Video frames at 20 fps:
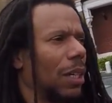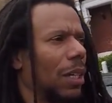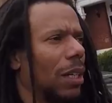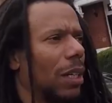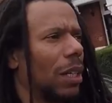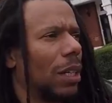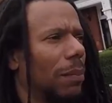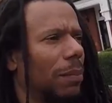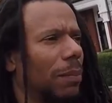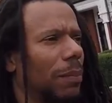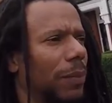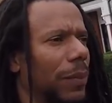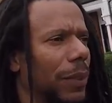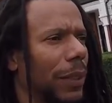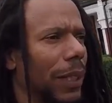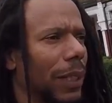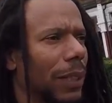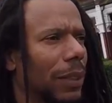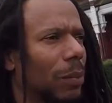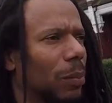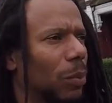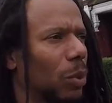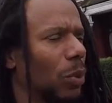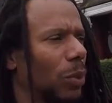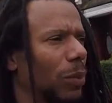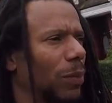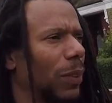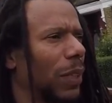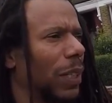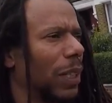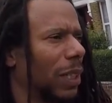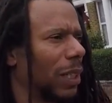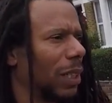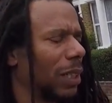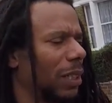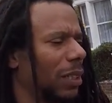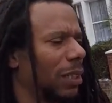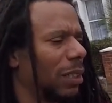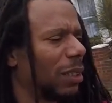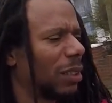Um, the next sort of uh,
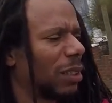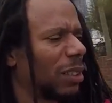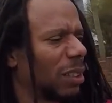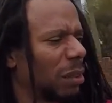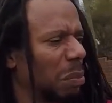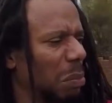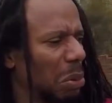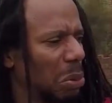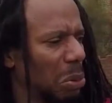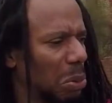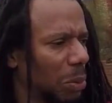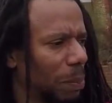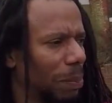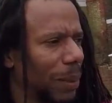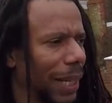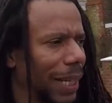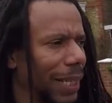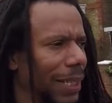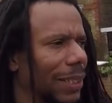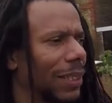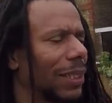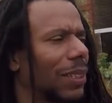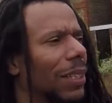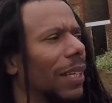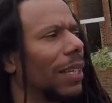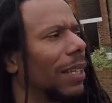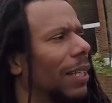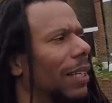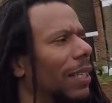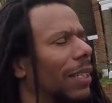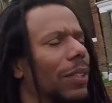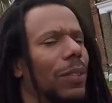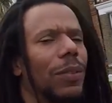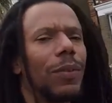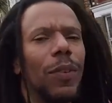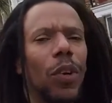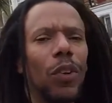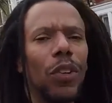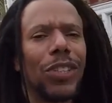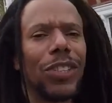small place is
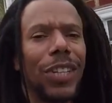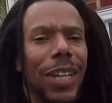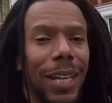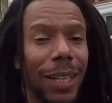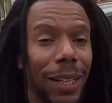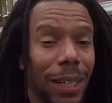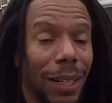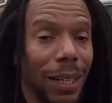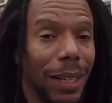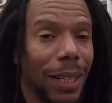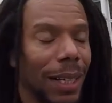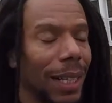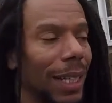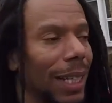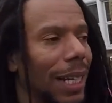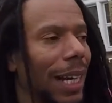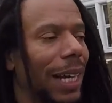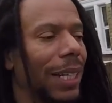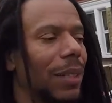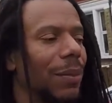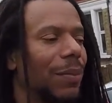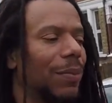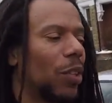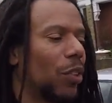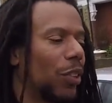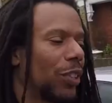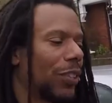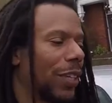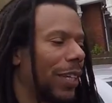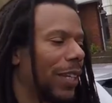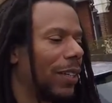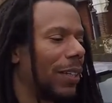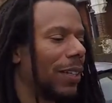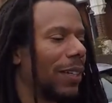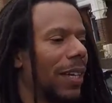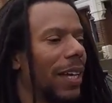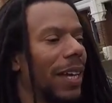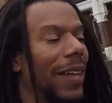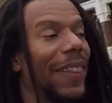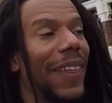Forest Hill, and in Forest Hill
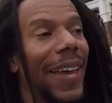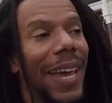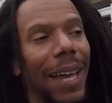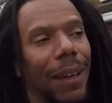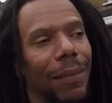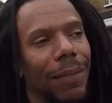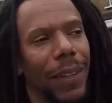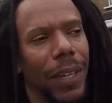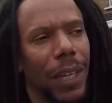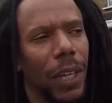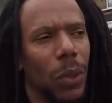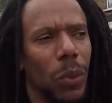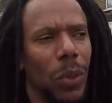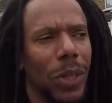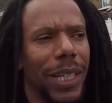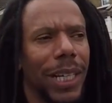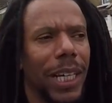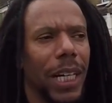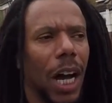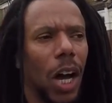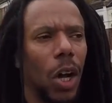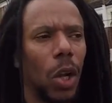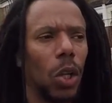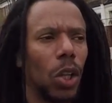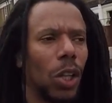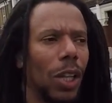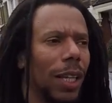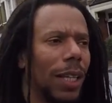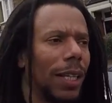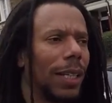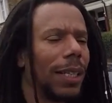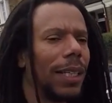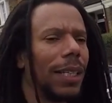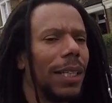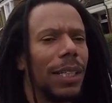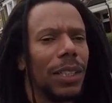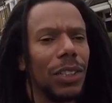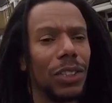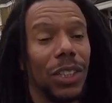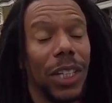they have the only col,
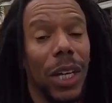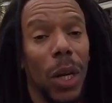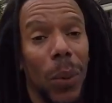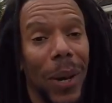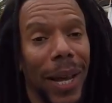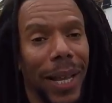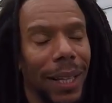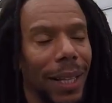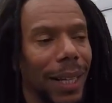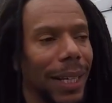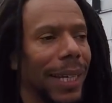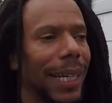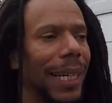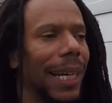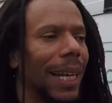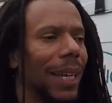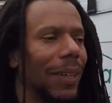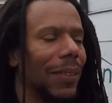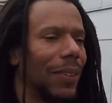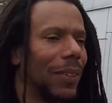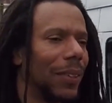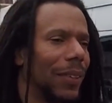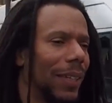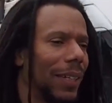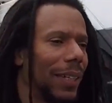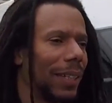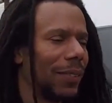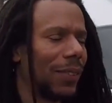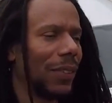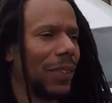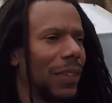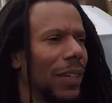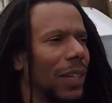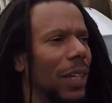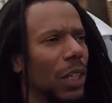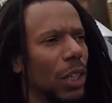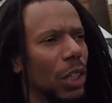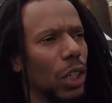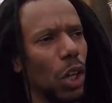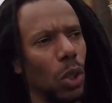C-O-L, in London, as in
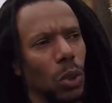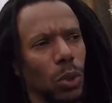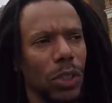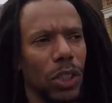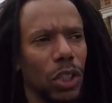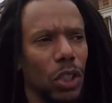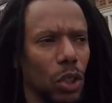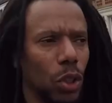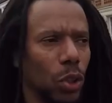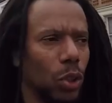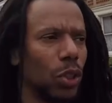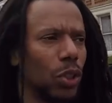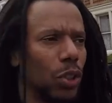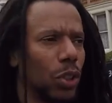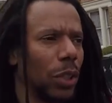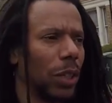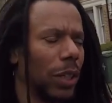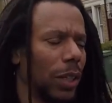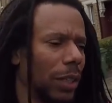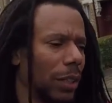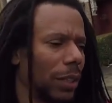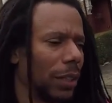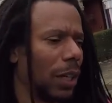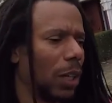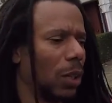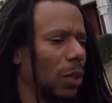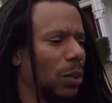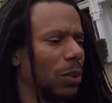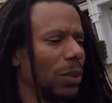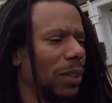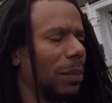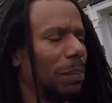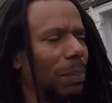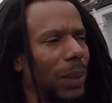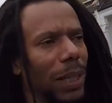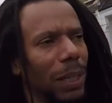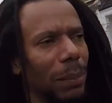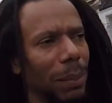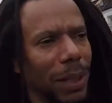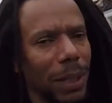coal dish Col de
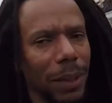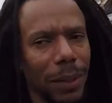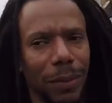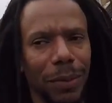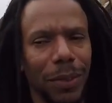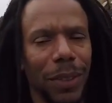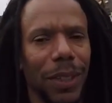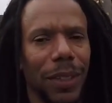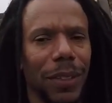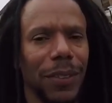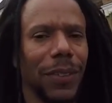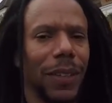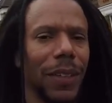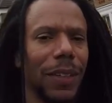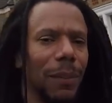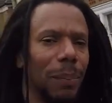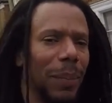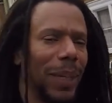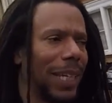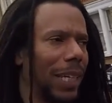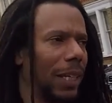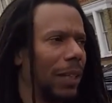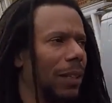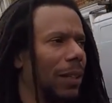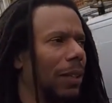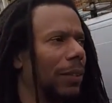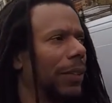blah blah in France, yeah, big hill.